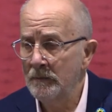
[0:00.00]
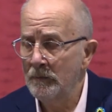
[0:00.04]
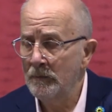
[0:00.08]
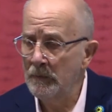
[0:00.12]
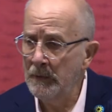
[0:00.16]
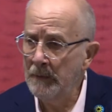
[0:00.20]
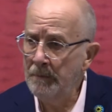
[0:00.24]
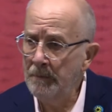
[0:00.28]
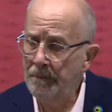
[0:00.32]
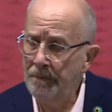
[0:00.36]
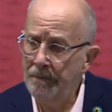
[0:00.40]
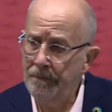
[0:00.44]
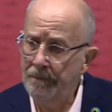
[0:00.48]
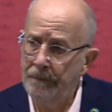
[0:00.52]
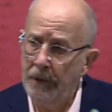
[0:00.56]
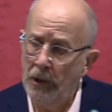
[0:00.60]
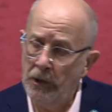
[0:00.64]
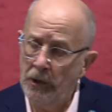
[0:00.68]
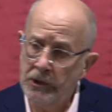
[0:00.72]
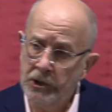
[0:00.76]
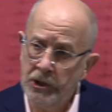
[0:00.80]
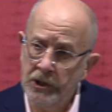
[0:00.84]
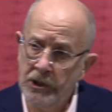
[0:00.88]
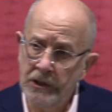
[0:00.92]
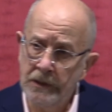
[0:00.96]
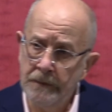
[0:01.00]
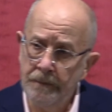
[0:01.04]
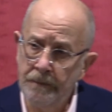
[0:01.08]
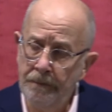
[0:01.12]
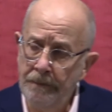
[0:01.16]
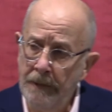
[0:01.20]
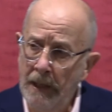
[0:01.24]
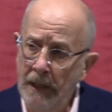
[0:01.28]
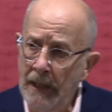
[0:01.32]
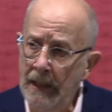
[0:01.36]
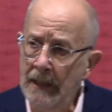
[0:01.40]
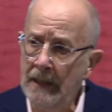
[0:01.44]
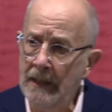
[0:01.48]
When Pontius
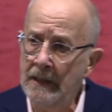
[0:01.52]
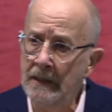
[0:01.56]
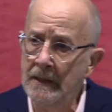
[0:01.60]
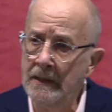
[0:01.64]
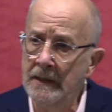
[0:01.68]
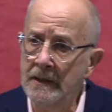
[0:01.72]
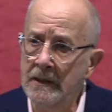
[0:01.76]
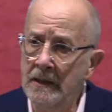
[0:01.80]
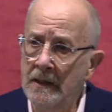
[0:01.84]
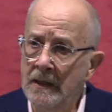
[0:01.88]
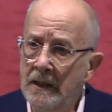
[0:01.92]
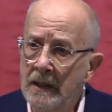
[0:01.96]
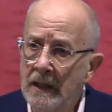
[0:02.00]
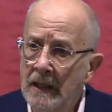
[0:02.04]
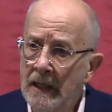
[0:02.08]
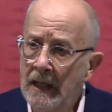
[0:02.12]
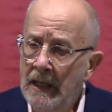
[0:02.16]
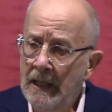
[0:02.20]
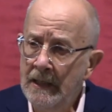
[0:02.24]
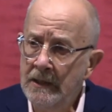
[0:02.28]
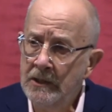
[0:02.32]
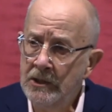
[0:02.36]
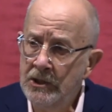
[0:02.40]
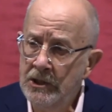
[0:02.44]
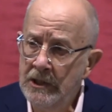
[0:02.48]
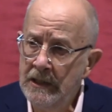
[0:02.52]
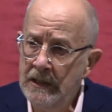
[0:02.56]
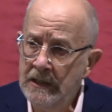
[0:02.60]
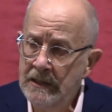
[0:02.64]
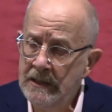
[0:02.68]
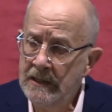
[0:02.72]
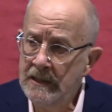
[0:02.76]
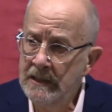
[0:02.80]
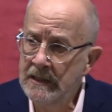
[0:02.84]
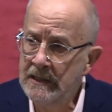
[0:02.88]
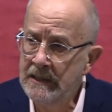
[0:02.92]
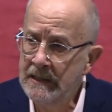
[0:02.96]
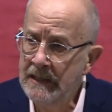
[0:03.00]
Pilate had
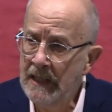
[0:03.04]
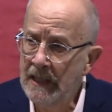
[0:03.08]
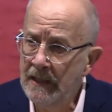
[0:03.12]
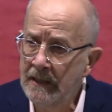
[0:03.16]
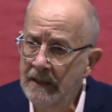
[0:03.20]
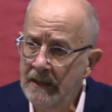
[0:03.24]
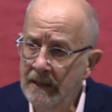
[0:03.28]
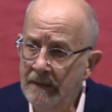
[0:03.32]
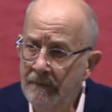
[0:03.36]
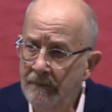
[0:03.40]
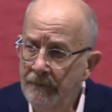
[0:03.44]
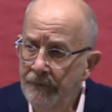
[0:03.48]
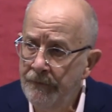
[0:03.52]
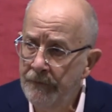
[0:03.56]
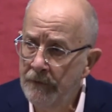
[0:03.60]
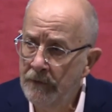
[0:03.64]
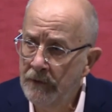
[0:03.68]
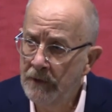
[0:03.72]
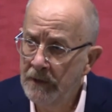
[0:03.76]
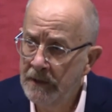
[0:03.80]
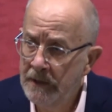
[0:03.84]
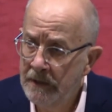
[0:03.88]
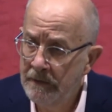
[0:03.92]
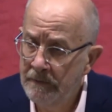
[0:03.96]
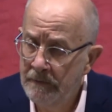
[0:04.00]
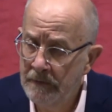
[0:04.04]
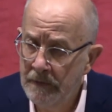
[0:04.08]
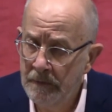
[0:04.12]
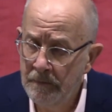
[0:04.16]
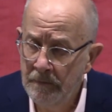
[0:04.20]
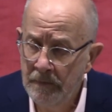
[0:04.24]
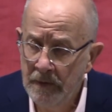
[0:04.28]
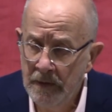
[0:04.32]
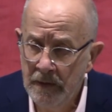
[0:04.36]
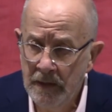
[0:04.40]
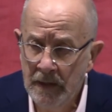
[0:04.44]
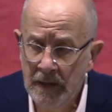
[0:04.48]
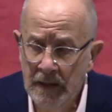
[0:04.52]
Jesus stand in front of
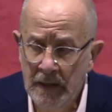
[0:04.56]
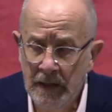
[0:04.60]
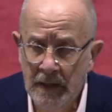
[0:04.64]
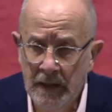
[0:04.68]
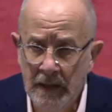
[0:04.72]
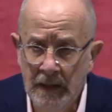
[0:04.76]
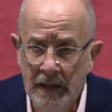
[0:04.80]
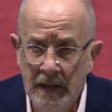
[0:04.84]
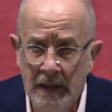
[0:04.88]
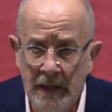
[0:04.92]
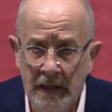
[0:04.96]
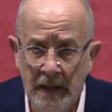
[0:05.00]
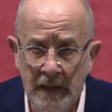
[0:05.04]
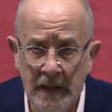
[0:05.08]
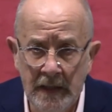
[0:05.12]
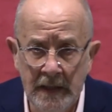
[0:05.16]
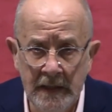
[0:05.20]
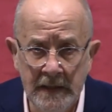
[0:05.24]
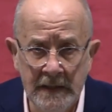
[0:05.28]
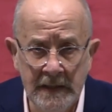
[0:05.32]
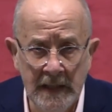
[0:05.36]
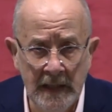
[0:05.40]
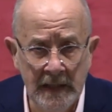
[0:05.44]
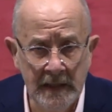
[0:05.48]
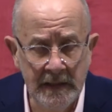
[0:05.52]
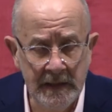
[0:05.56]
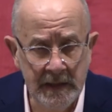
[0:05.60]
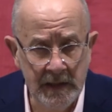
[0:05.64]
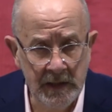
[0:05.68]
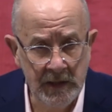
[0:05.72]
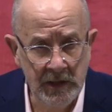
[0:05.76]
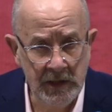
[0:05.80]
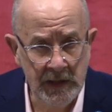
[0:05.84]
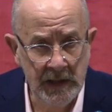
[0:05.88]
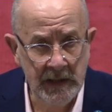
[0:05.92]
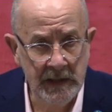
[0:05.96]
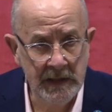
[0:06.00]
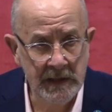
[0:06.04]
him, he said to
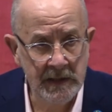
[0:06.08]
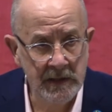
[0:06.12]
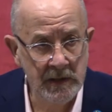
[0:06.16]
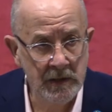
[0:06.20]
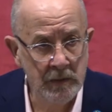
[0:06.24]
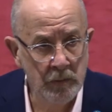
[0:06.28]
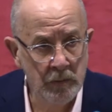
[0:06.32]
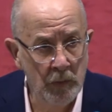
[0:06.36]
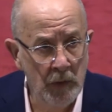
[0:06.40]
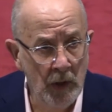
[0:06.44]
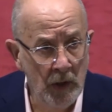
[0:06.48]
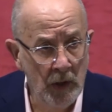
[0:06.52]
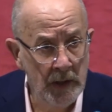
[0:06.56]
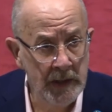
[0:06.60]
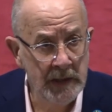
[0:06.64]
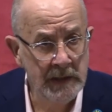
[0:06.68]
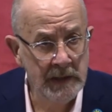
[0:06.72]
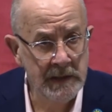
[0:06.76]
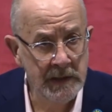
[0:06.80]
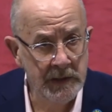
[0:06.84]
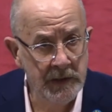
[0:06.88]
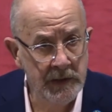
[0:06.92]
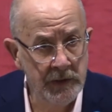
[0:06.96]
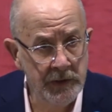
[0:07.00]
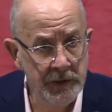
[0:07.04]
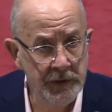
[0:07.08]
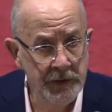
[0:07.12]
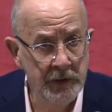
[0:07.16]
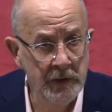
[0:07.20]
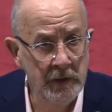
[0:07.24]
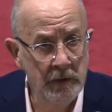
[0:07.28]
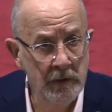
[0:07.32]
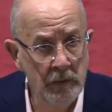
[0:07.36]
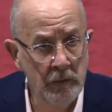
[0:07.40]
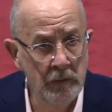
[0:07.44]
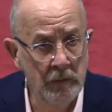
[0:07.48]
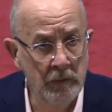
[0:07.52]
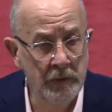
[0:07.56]
Jesus, "What is the
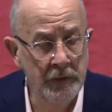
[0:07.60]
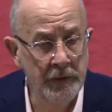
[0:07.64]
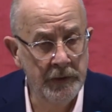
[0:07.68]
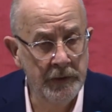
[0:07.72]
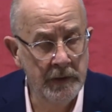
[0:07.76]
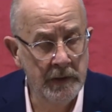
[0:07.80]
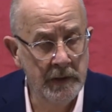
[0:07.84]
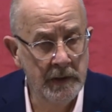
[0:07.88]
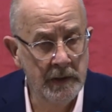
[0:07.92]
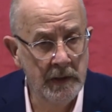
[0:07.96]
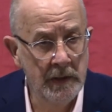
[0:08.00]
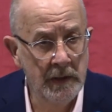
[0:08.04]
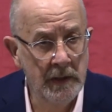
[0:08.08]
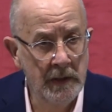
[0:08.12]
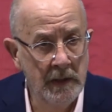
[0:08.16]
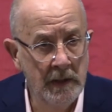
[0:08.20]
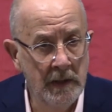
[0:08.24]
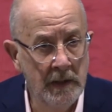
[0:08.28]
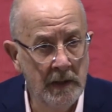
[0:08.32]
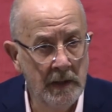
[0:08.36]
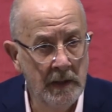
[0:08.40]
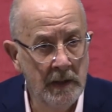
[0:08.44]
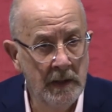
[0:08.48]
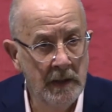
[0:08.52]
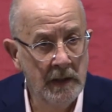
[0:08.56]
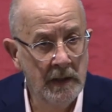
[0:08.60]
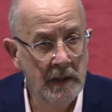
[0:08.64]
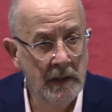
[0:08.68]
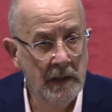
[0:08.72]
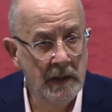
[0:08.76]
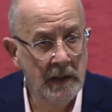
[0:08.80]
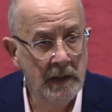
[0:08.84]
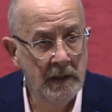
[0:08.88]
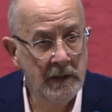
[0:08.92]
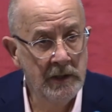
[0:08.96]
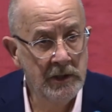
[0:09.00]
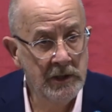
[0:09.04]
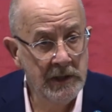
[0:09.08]
truth?"
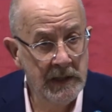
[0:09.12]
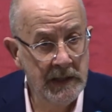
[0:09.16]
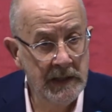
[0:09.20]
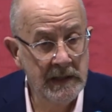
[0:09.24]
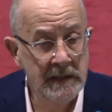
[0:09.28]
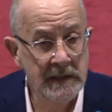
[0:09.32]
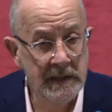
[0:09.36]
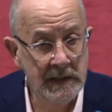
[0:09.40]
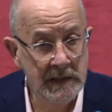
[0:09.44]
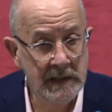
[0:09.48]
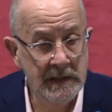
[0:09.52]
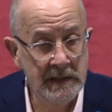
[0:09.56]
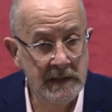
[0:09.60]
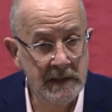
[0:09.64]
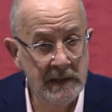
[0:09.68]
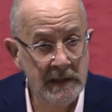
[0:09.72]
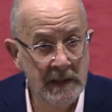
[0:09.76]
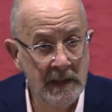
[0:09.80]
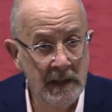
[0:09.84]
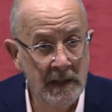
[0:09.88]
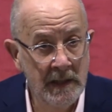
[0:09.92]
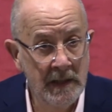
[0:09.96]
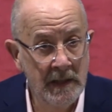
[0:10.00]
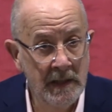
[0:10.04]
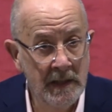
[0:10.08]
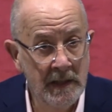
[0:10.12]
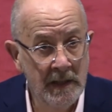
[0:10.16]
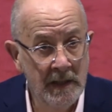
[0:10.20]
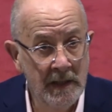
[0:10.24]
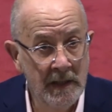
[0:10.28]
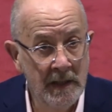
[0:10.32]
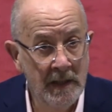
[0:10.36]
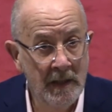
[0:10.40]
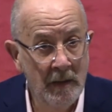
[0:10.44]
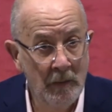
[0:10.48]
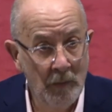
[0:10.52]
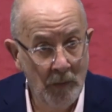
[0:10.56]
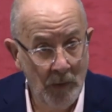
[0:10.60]
And Jesus
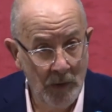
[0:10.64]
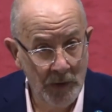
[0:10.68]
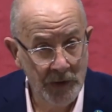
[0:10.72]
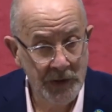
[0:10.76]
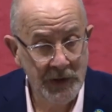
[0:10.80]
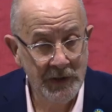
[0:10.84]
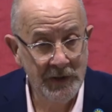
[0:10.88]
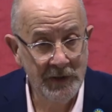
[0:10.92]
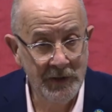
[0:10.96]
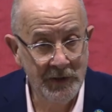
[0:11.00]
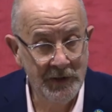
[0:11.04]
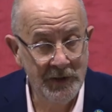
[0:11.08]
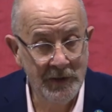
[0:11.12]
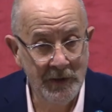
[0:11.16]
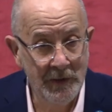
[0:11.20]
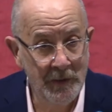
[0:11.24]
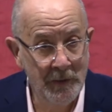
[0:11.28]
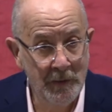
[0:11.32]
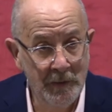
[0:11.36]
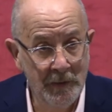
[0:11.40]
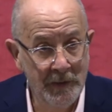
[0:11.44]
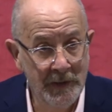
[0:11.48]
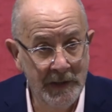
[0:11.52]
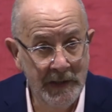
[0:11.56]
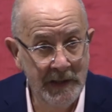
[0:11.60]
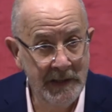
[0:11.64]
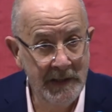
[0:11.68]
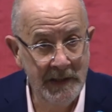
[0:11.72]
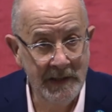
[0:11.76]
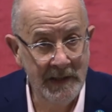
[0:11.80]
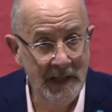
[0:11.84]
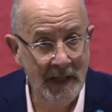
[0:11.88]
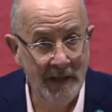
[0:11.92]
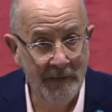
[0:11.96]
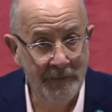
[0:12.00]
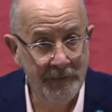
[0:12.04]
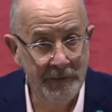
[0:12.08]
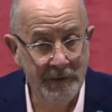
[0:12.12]
was the truth. He
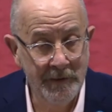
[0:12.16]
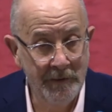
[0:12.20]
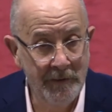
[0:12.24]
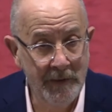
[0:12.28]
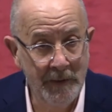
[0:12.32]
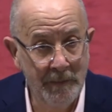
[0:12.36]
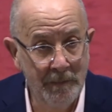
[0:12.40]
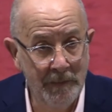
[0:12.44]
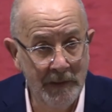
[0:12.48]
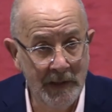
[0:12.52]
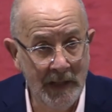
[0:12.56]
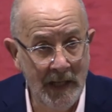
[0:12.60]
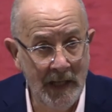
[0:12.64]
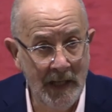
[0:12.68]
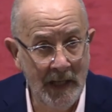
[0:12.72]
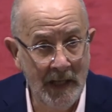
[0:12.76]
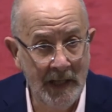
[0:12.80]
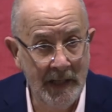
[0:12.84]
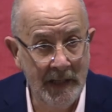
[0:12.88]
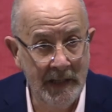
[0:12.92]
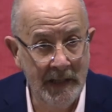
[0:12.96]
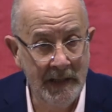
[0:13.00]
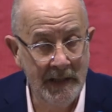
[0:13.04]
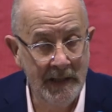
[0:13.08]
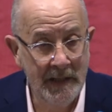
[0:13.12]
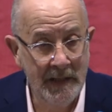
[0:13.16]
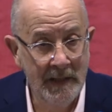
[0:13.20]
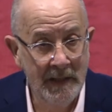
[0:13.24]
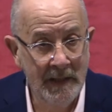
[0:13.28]
didn't have to reply.